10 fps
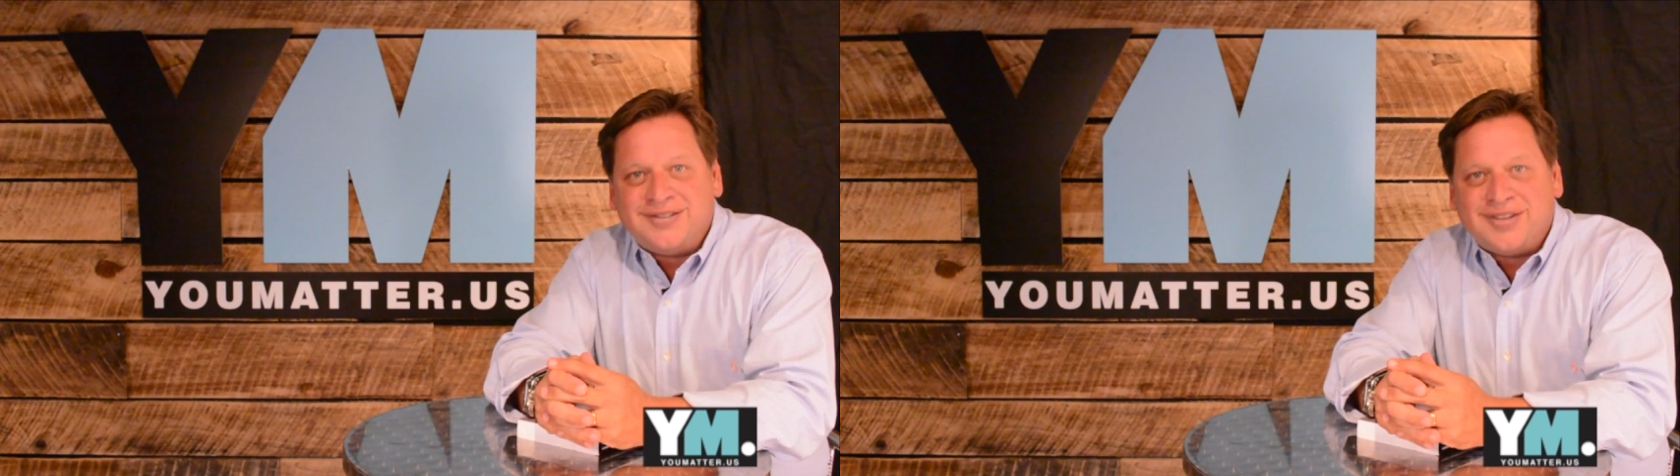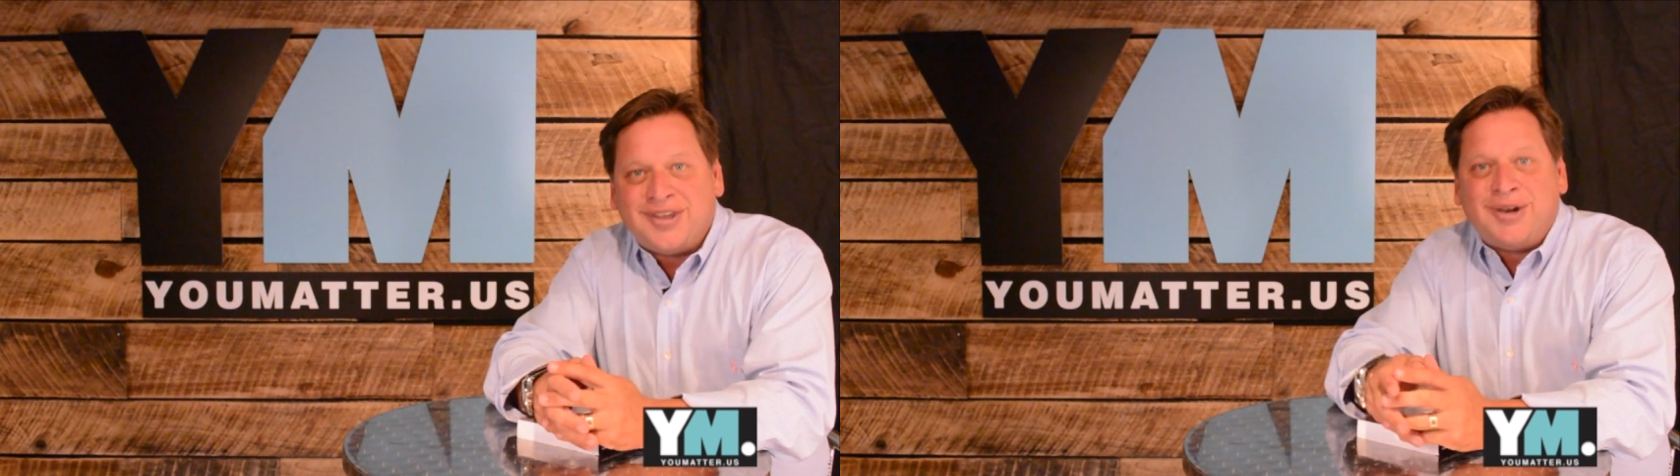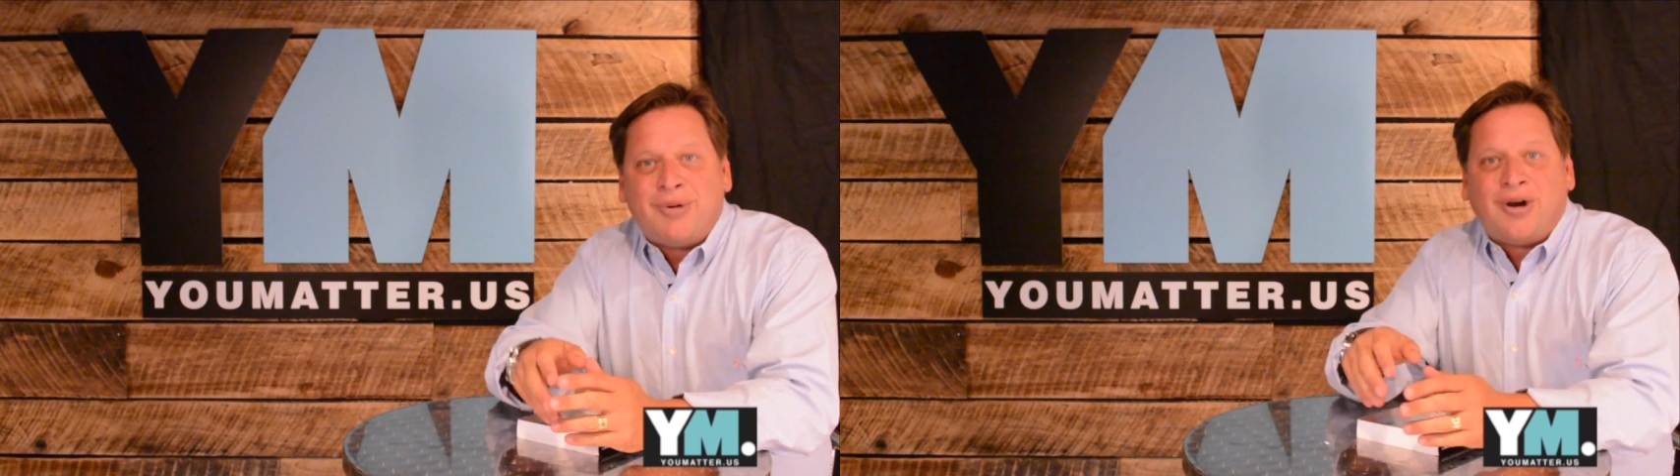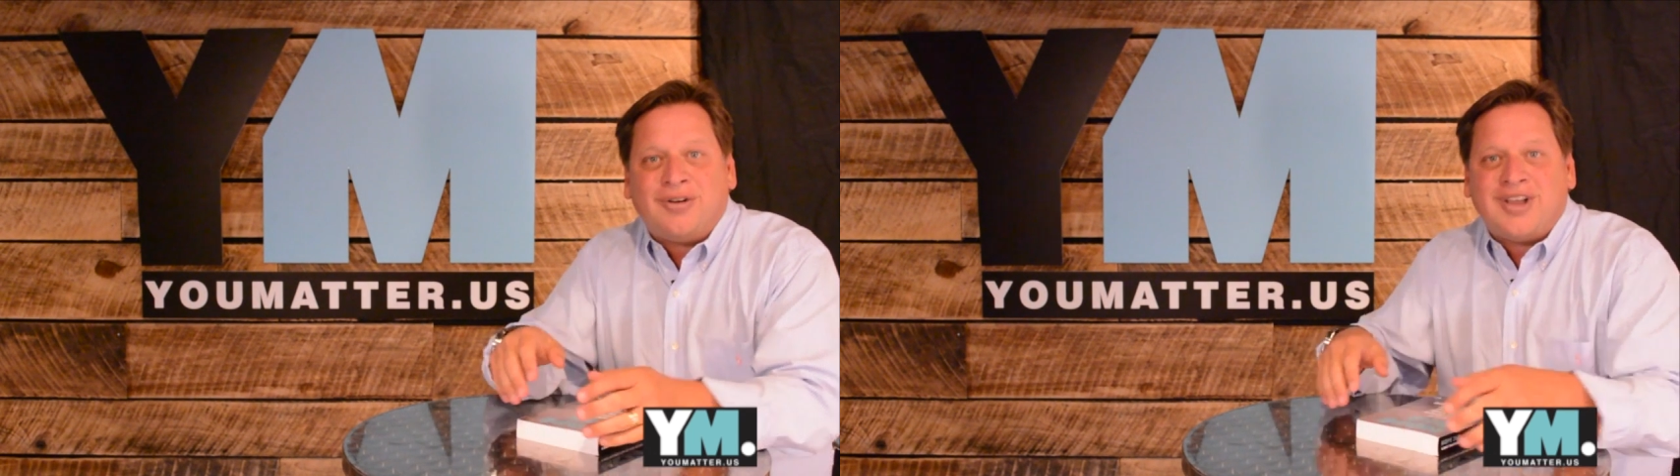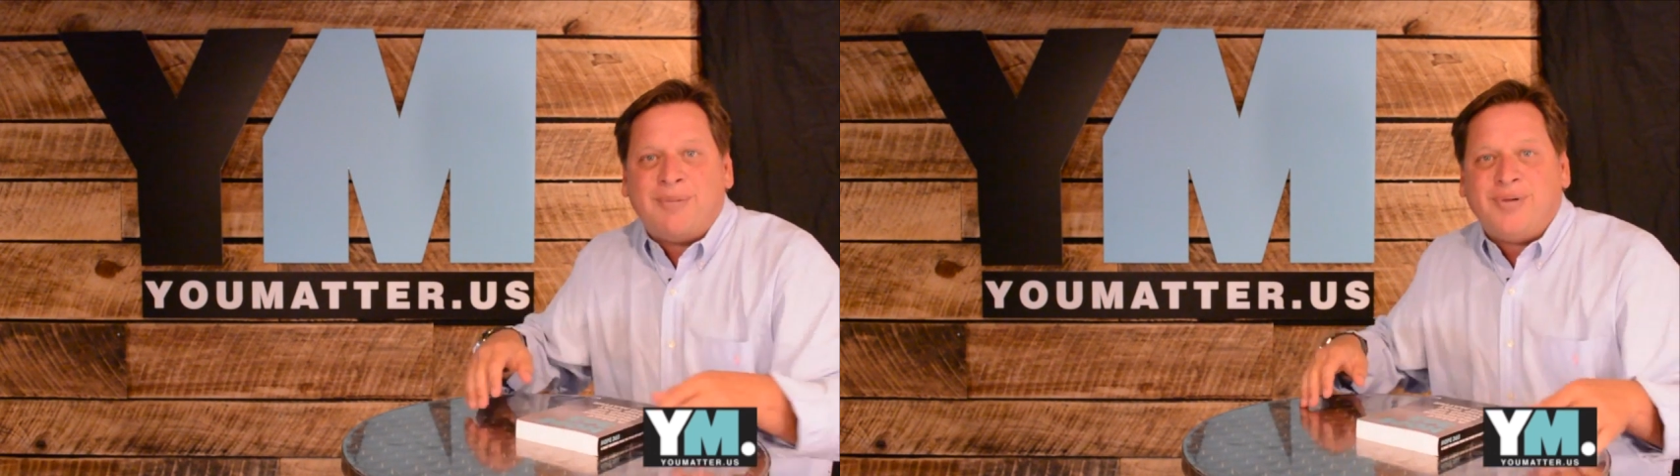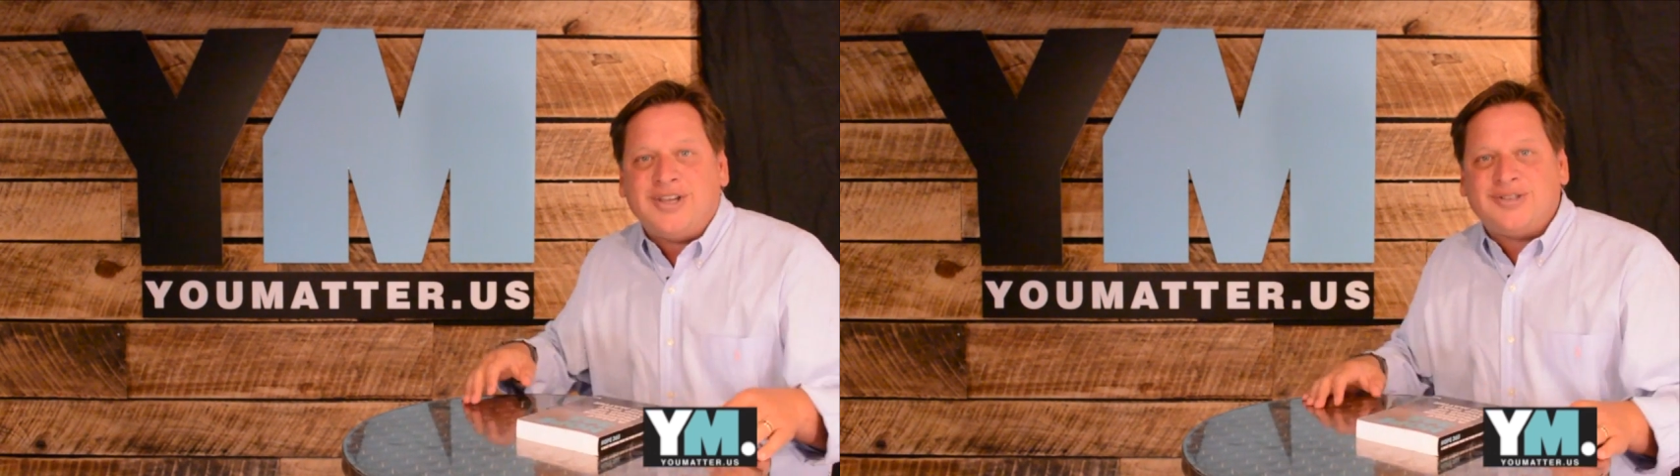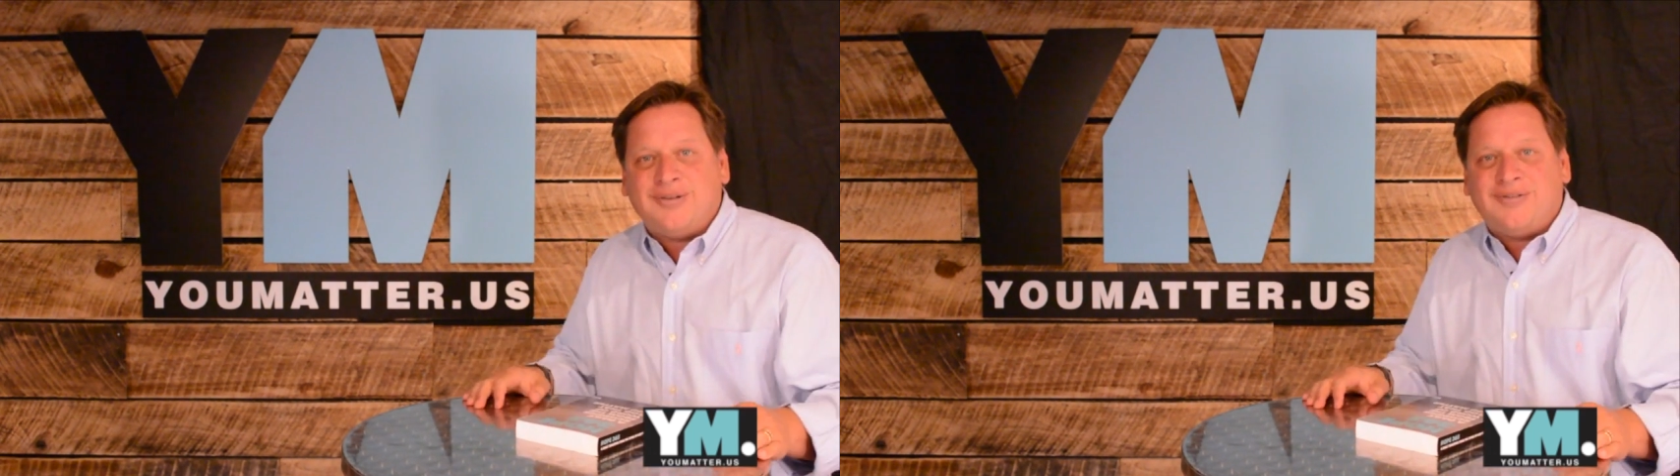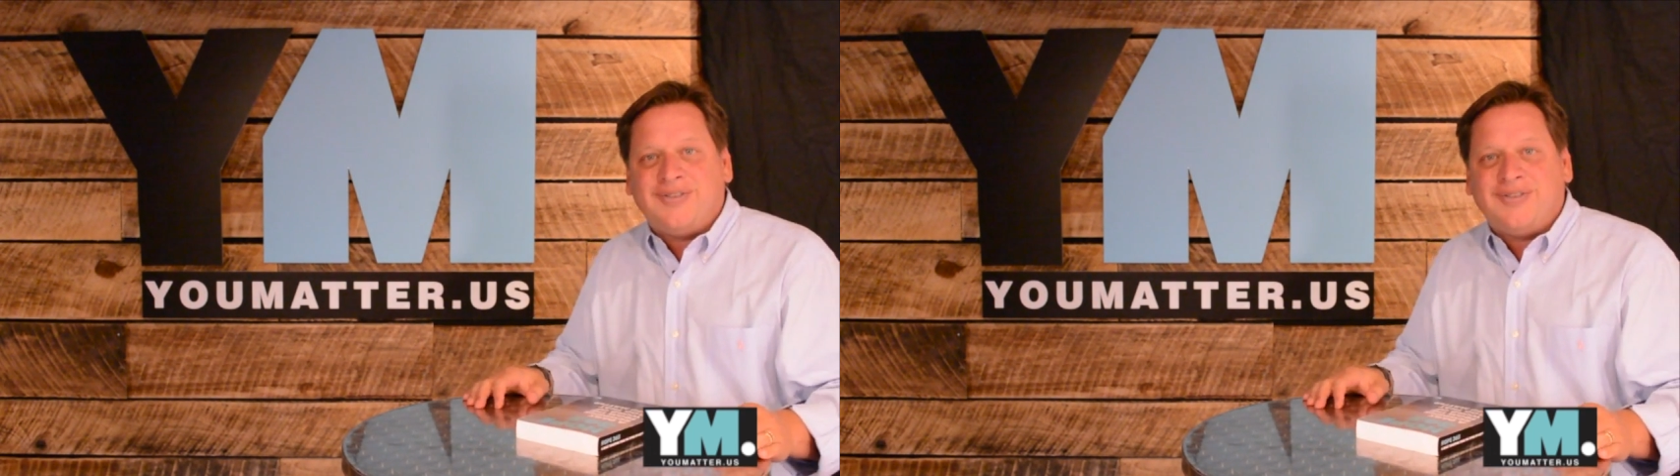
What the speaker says: See you tomorrow. God bless you.